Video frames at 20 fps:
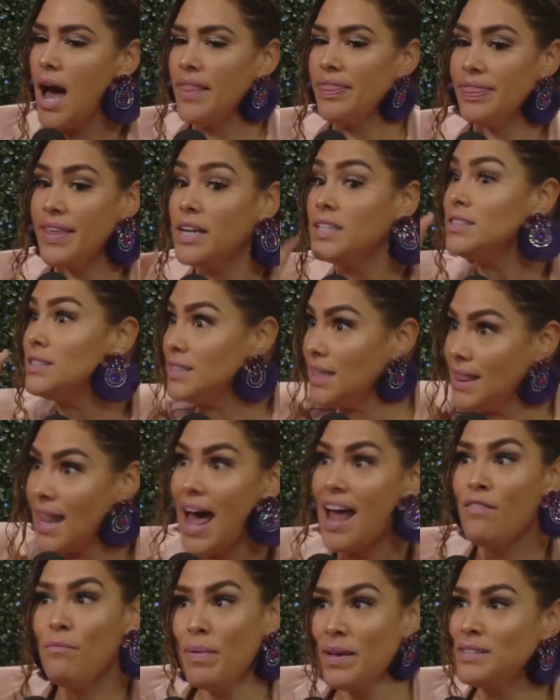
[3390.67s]
There's a
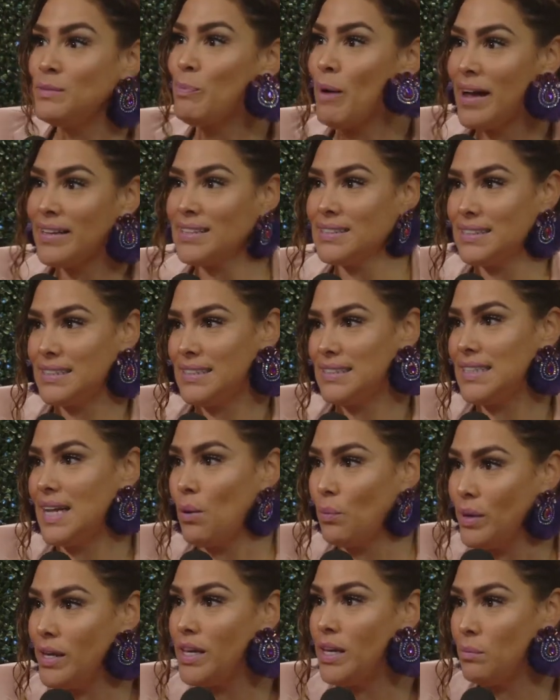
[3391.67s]
lot of best practices
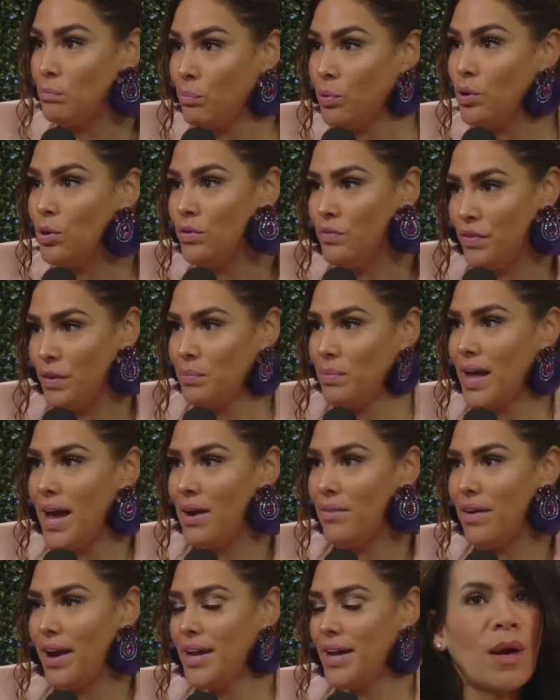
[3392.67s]
that we can pull from
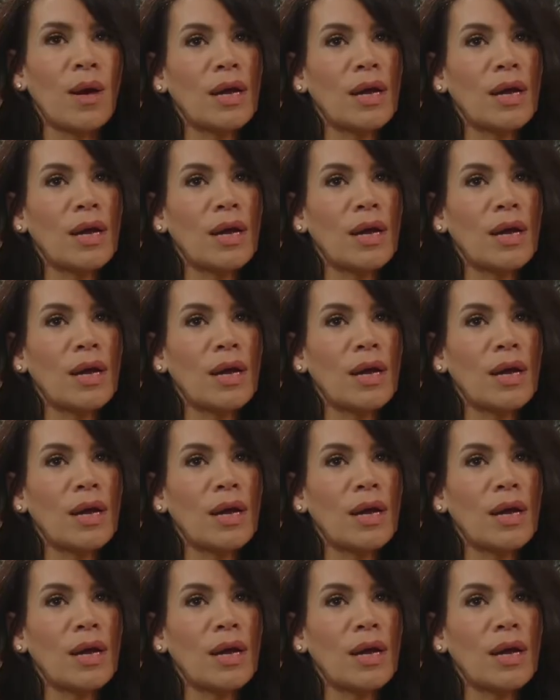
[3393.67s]
that, right?